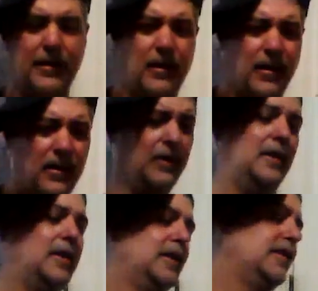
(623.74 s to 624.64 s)
huh?
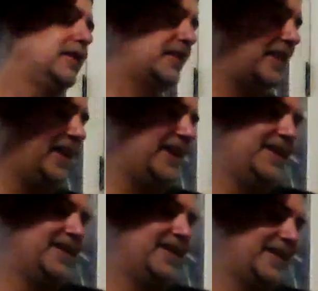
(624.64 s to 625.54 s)
Like that,
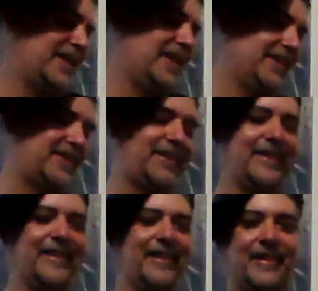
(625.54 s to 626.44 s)
and like all this,
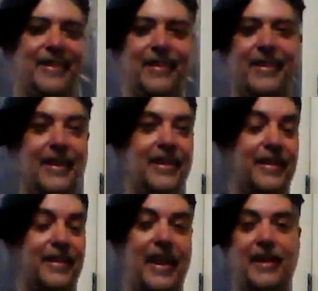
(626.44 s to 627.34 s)
and the
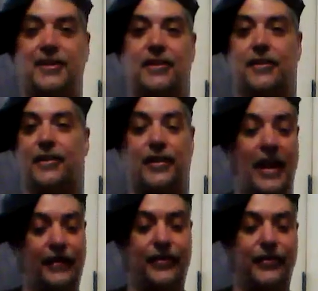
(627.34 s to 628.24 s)
cashier
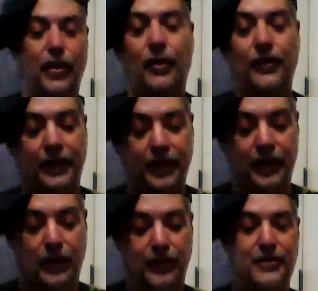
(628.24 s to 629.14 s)
has no,
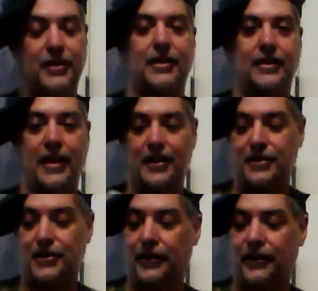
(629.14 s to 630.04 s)
the chick
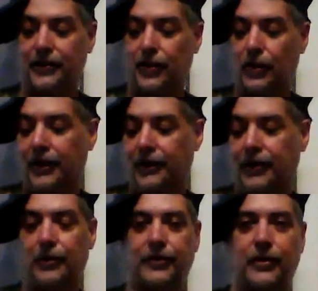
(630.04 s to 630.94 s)
cashier has no
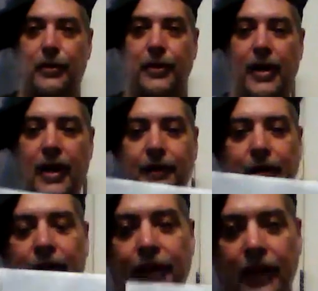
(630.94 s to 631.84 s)
idea what's going
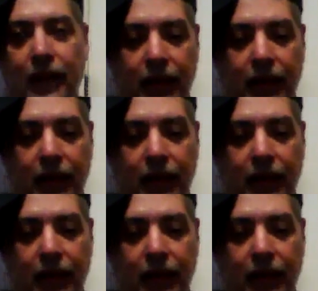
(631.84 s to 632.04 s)
on, and